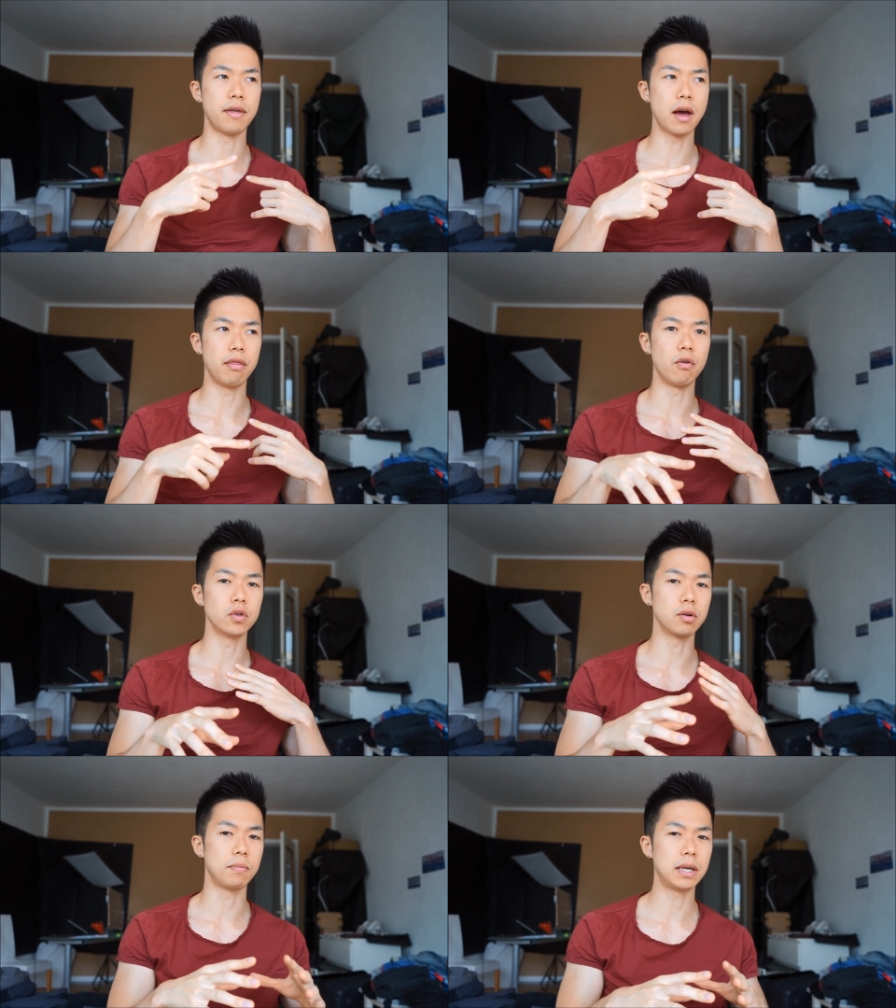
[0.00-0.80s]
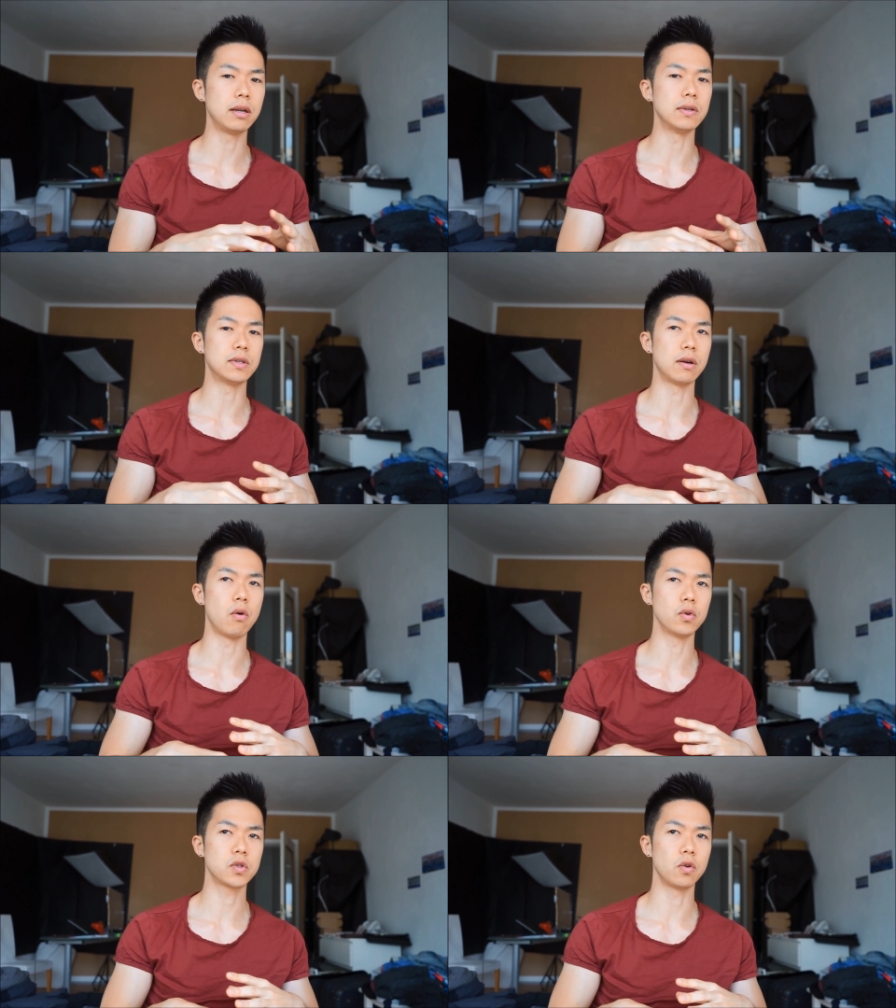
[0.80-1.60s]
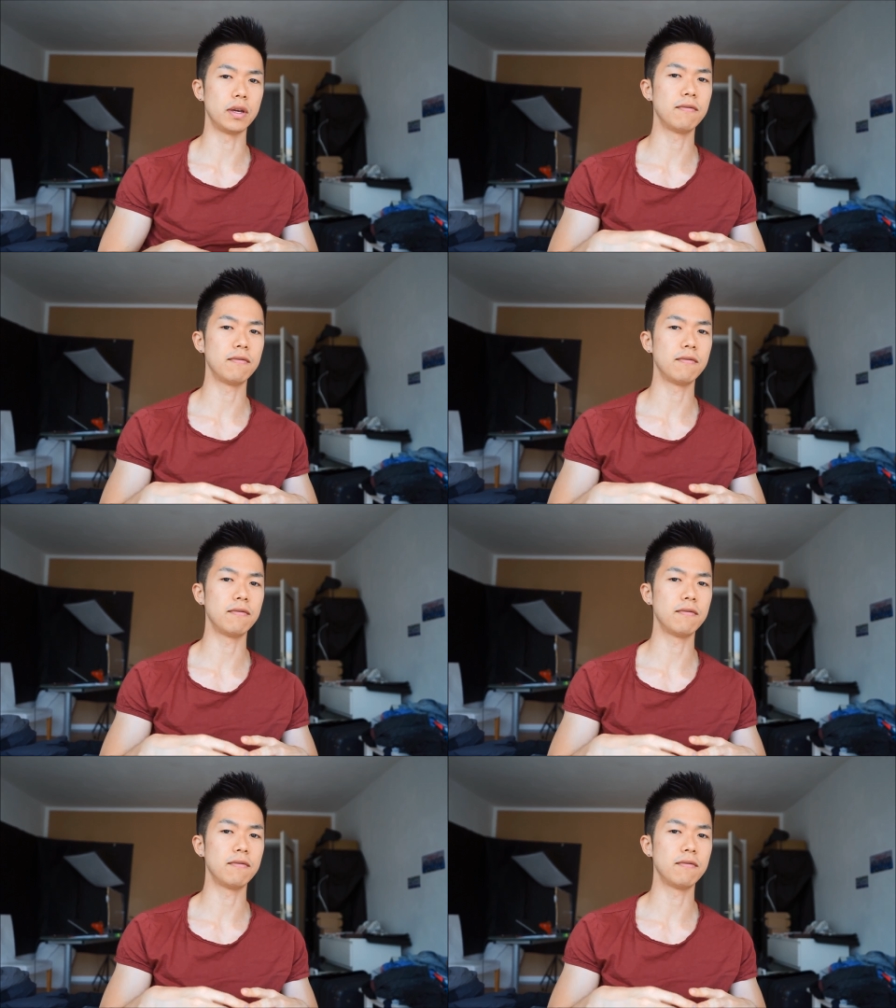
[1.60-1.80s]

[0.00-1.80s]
that those opinions are also